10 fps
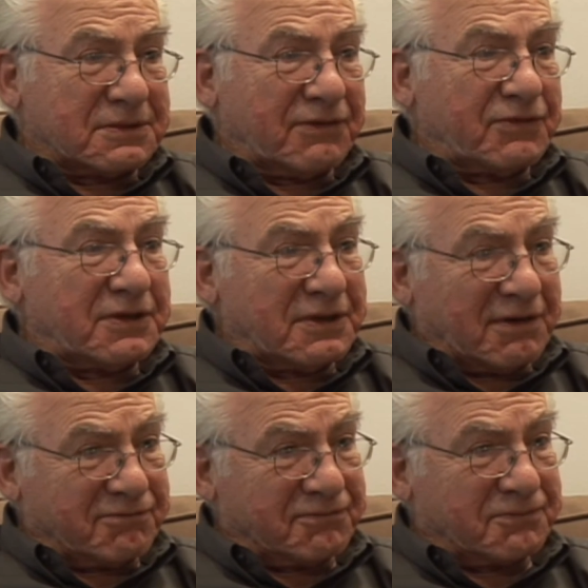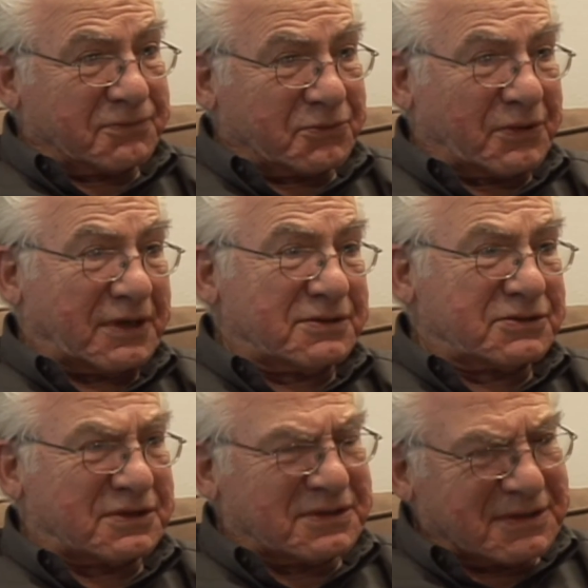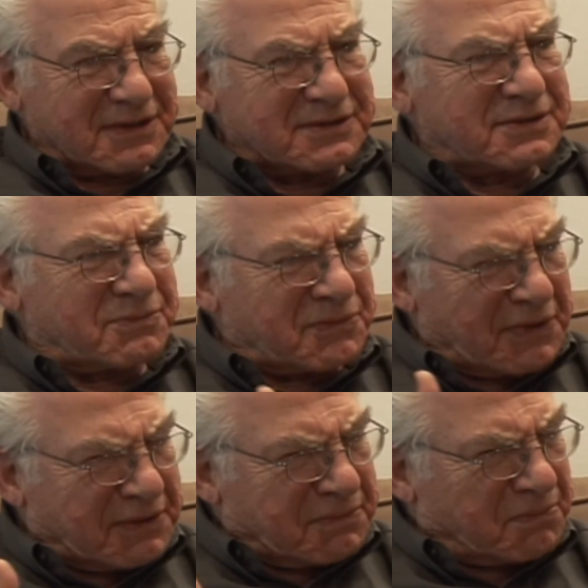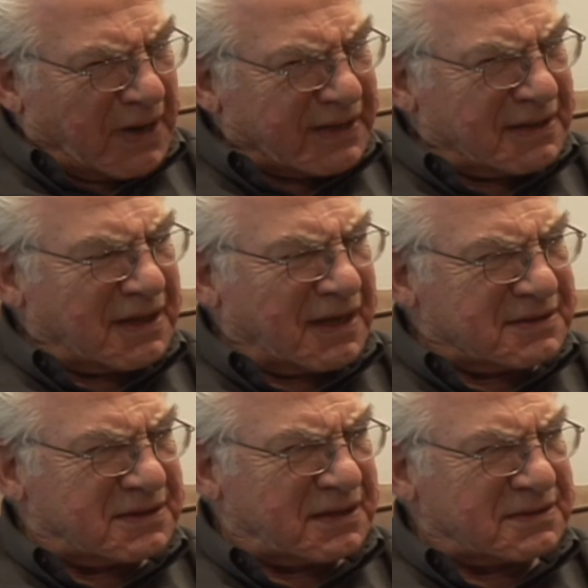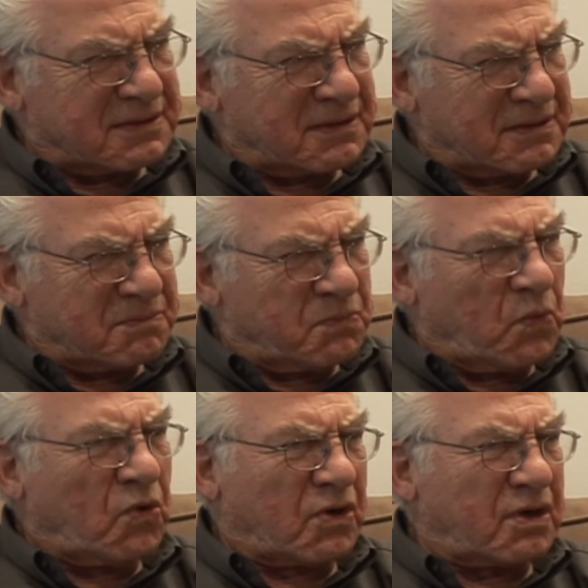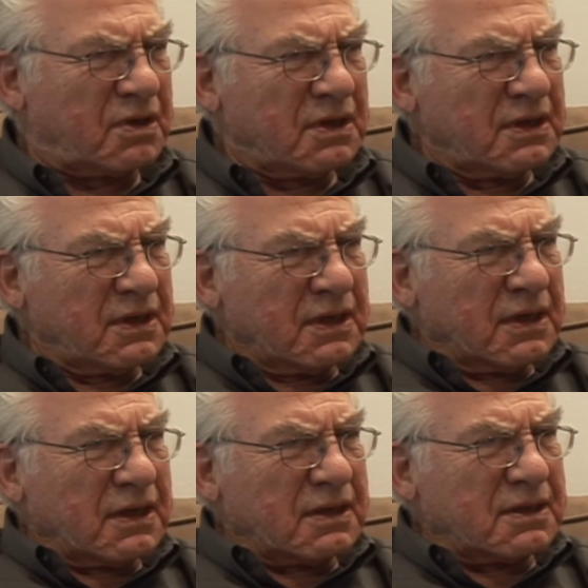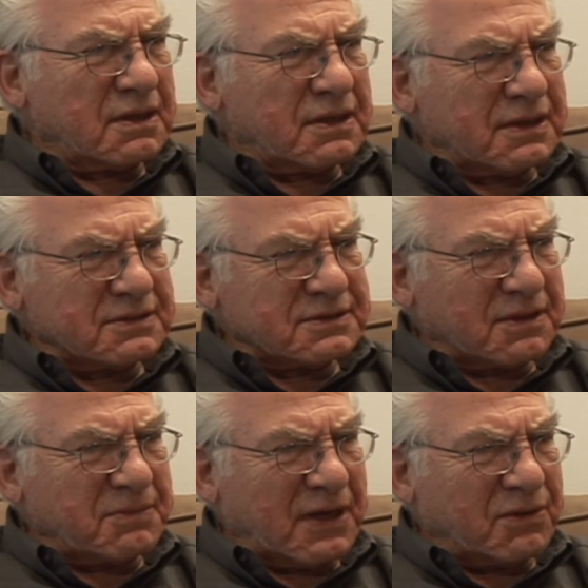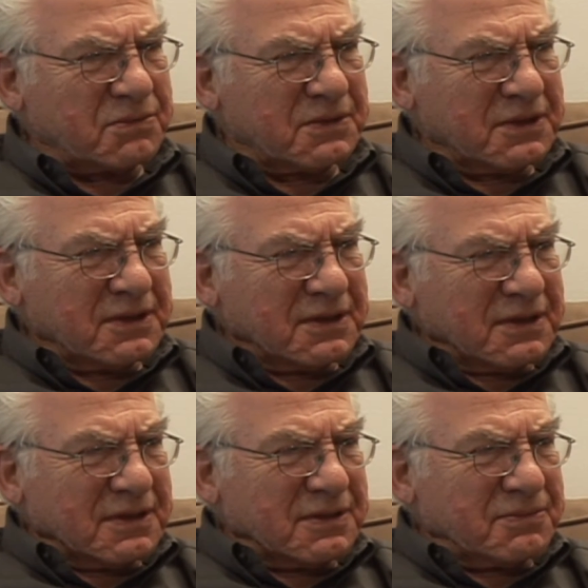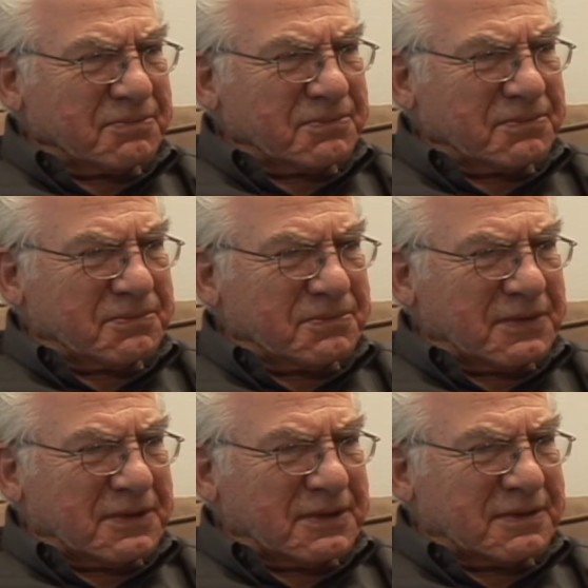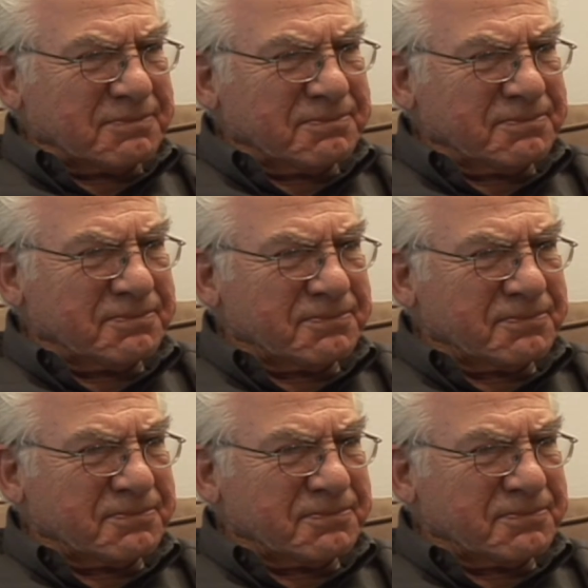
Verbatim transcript: given enough credence and it isn't really recognized as more uh, and somehow um,